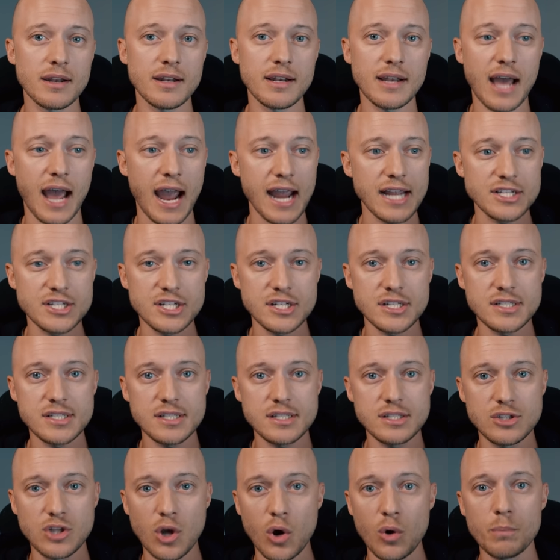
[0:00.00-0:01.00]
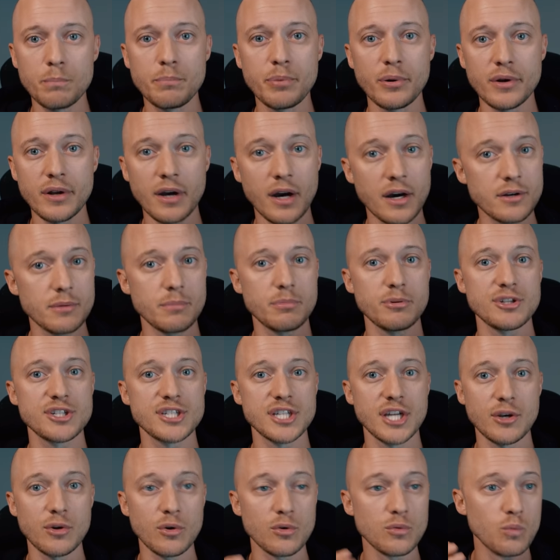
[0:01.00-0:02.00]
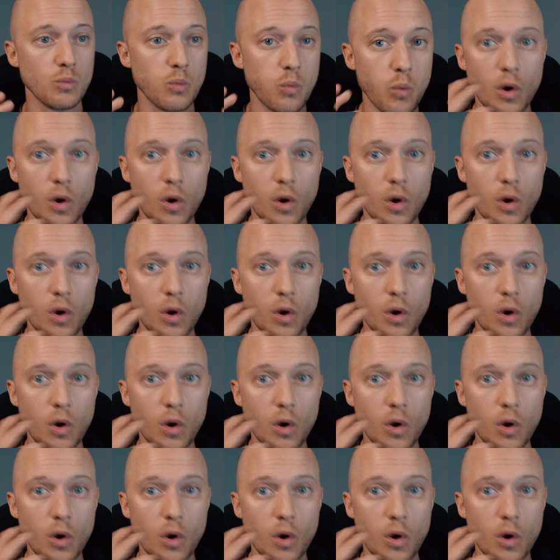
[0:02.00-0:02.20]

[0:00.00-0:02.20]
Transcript: and I just don't put 100% on